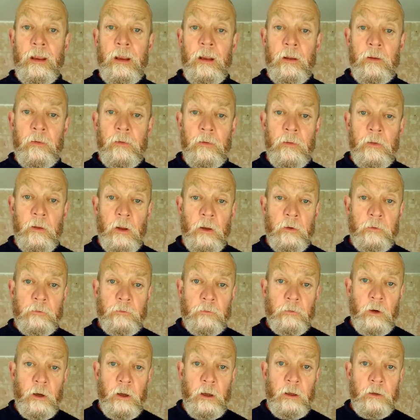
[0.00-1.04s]
In the
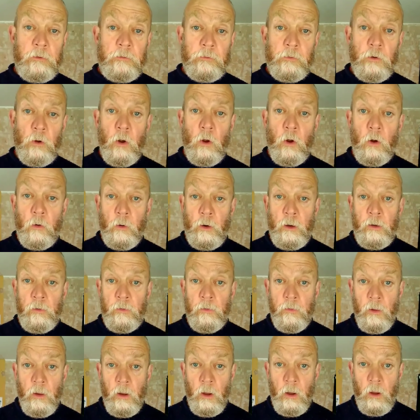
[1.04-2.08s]
street or
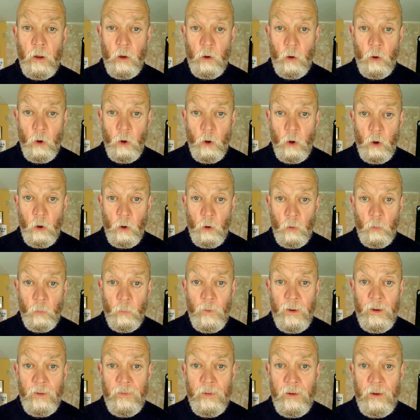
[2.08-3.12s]
in the
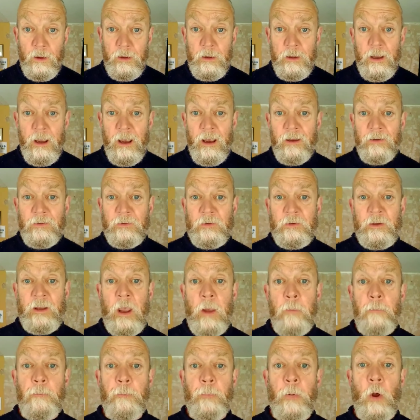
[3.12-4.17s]
hall, whether you
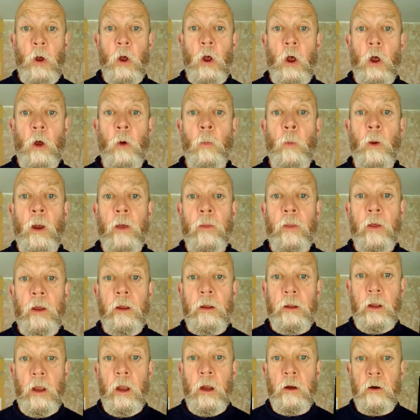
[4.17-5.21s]
skip or
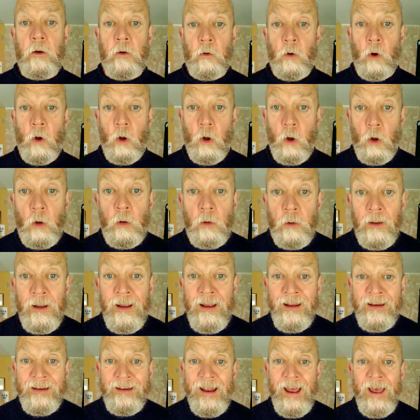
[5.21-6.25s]
whether you crawl,
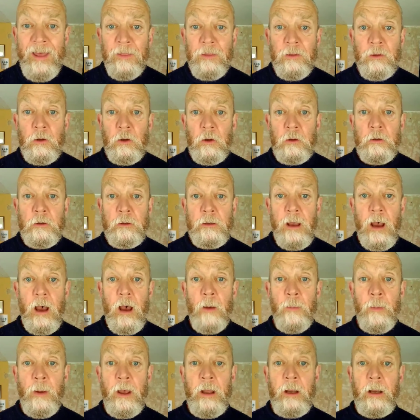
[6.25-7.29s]
death could
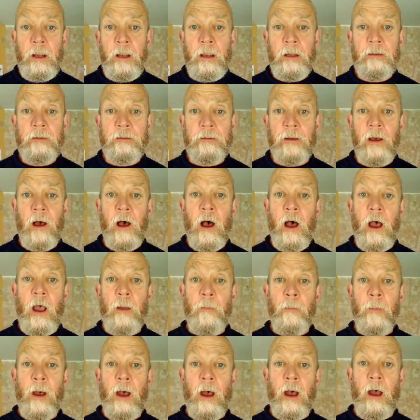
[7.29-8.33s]
come any
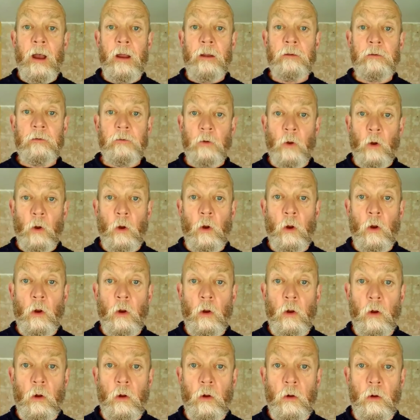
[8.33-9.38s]
time at
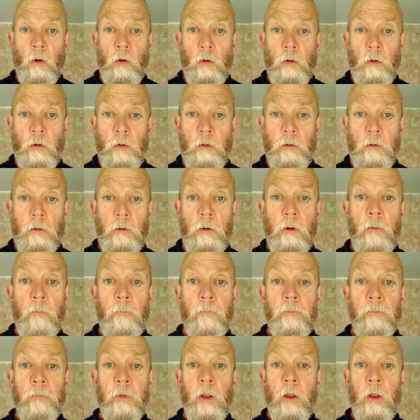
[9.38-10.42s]
all.